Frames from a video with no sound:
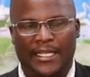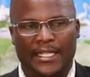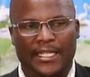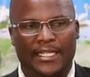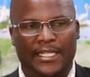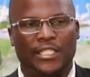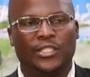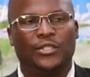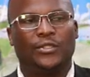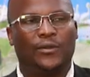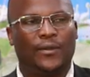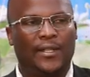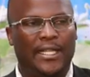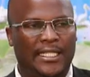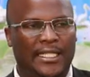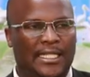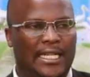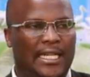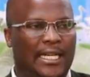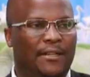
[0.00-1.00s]
issue
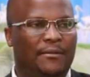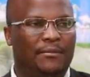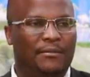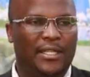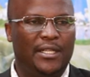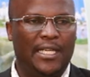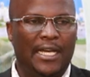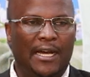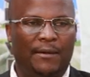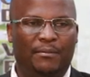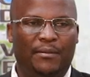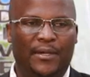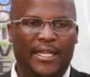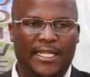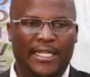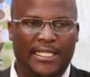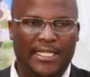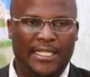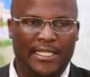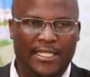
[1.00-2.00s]
that can be
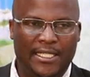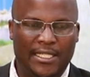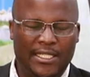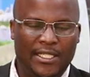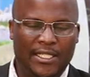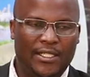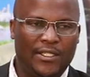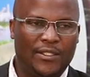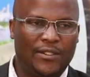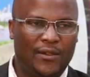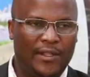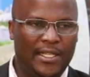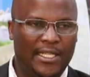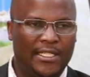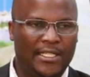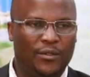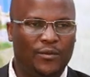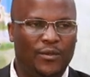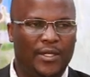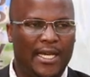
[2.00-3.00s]
updated so
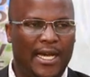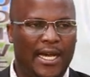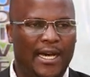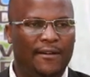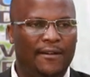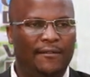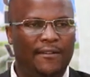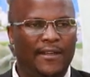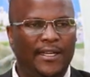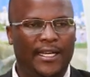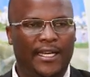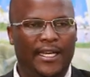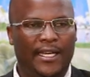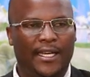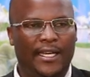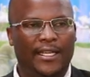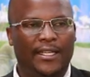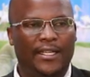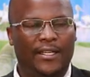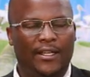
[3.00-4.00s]
that we have
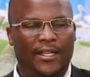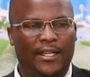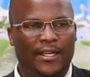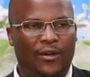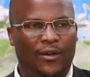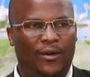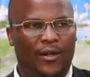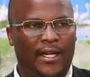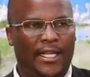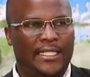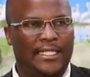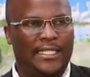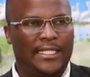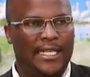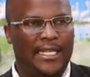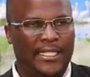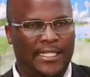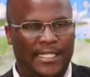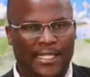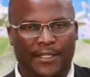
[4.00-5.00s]
correct
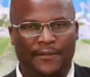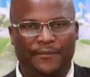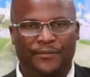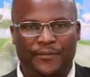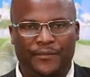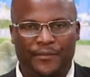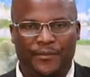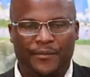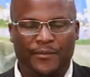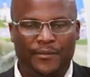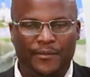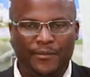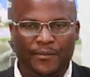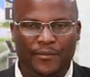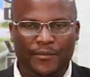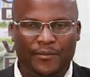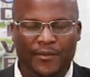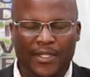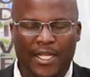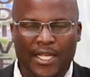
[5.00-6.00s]
data.
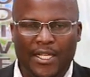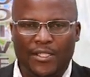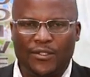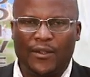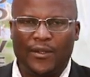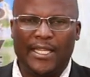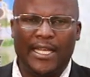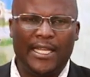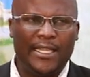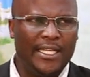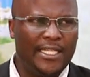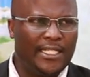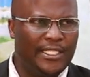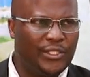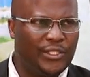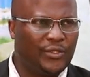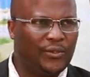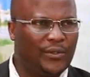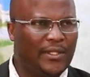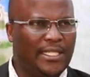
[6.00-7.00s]
So the other
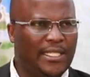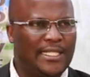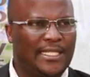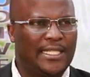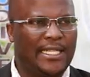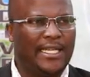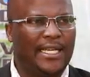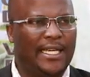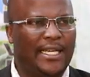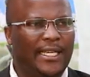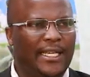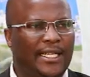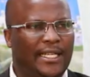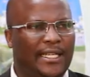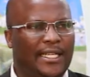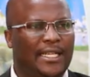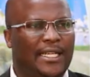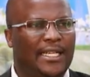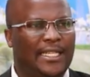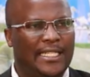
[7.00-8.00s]
issue is
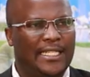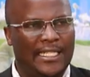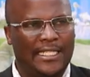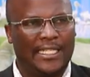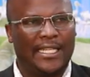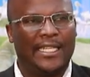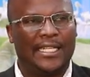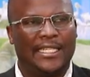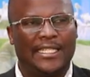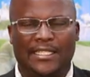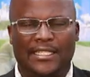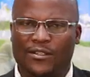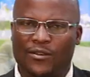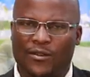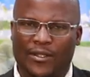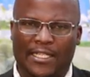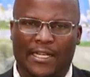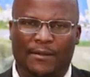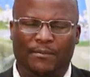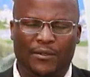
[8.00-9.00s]
data that is
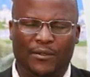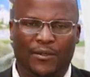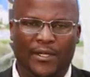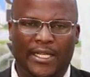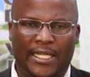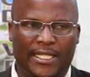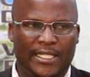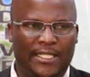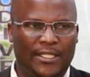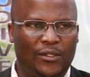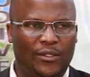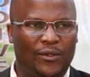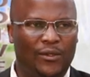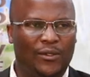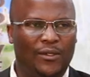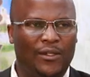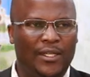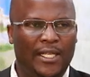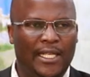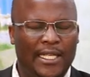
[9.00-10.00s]
not up to date.
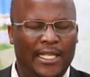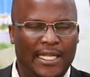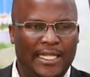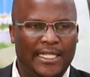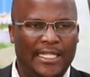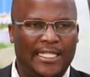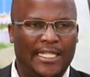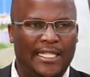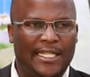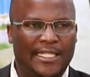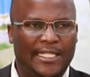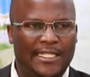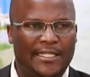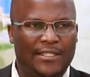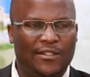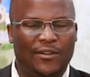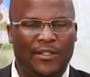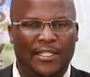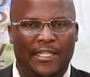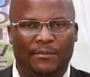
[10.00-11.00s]
So data that
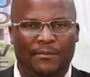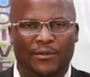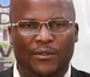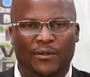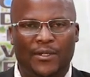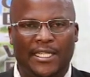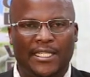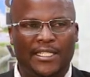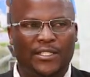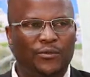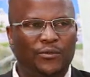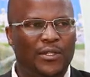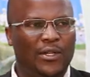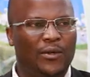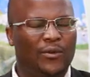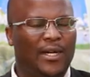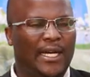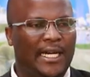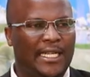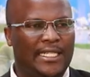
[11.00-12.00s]
is not up to date, we
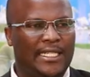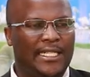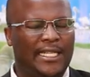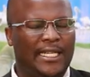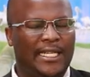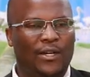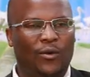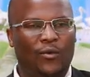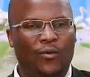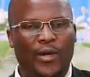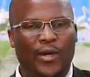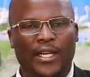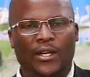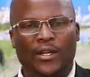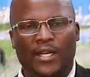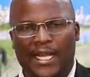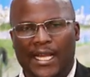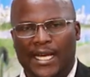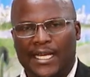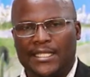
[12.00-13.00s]
look at
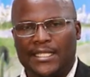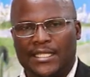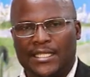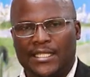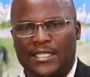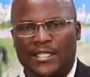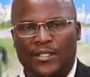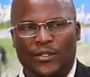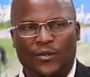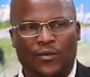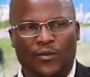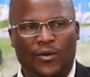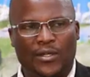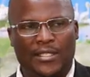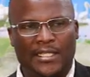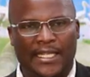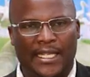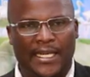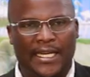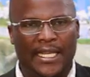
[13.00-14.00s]
when last
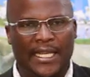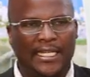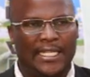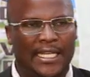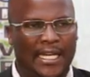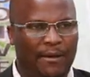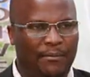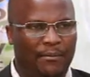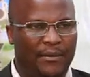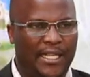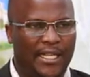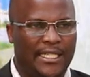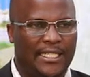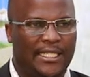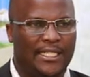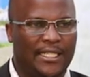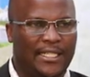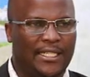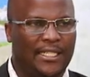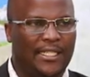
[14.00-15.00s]
was the data updated.